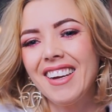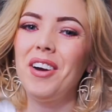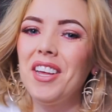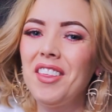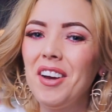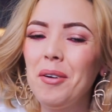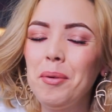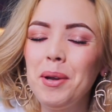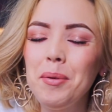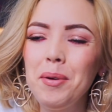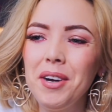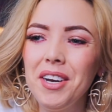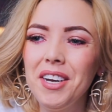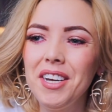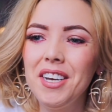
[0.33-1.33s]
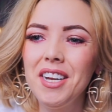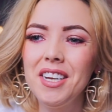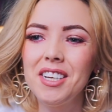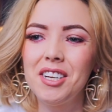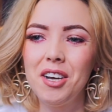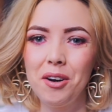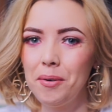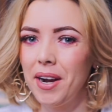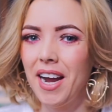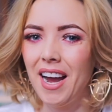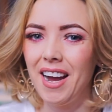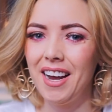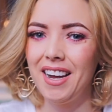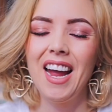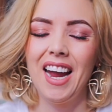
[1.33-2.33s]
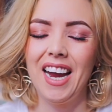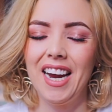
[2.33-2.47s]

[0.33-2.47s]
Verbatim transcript: I thought we would go ahead